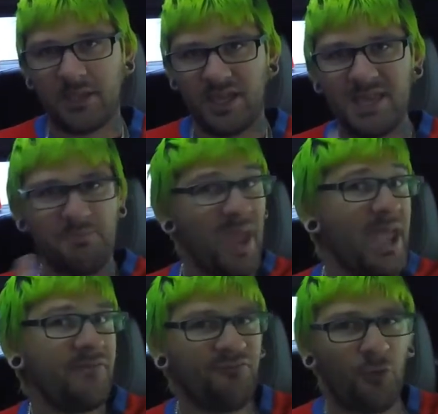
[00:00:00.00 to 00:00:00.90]
he
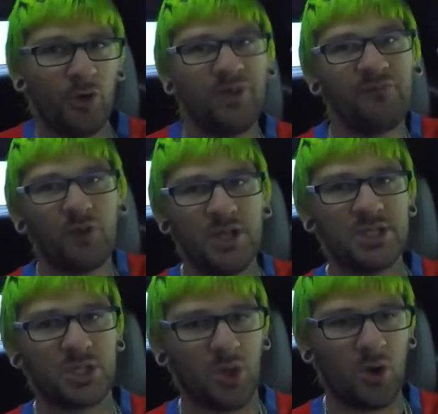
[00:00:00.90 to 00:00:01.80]
paid $40 for
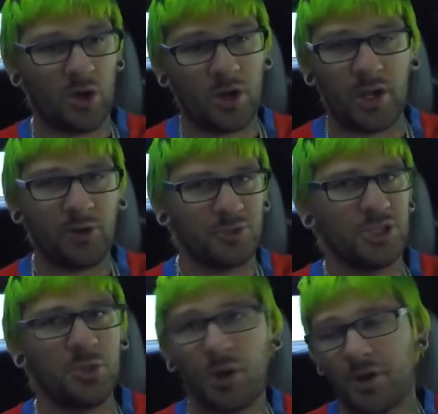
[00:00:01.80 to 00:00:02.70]
his car and only
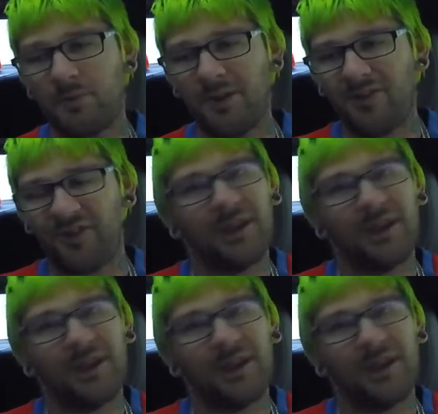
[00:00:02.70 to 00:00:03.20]
$200 a month,